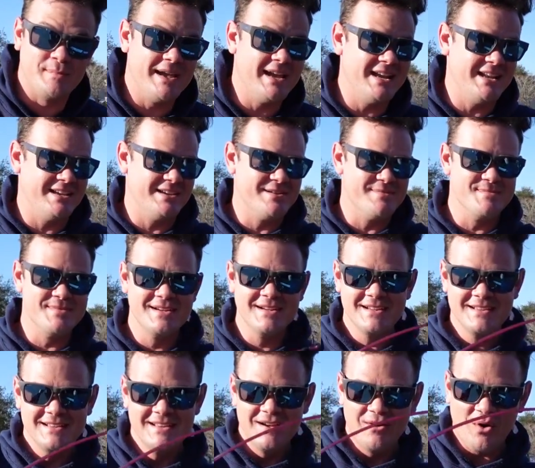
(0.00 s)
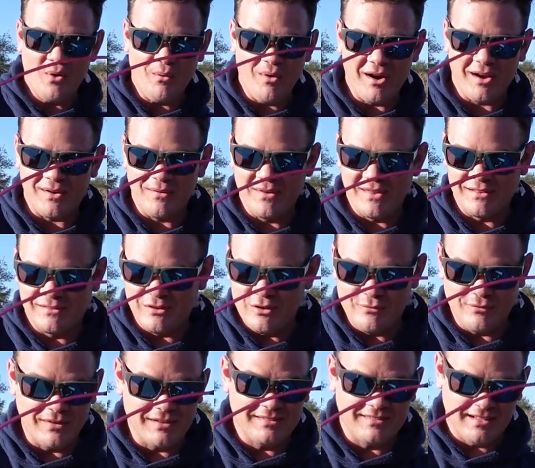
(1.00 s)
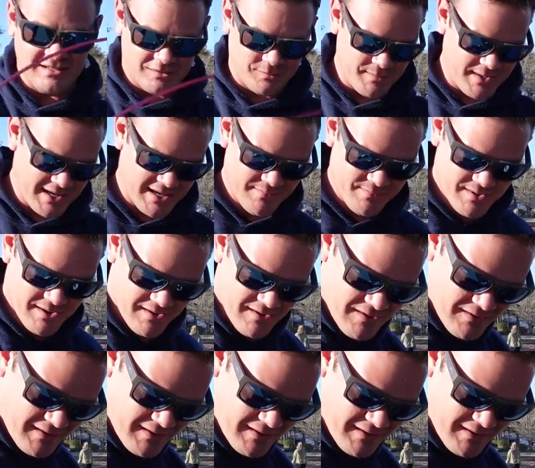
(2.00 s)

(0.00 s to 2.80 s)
medium. We're working with a 2'6" medium here.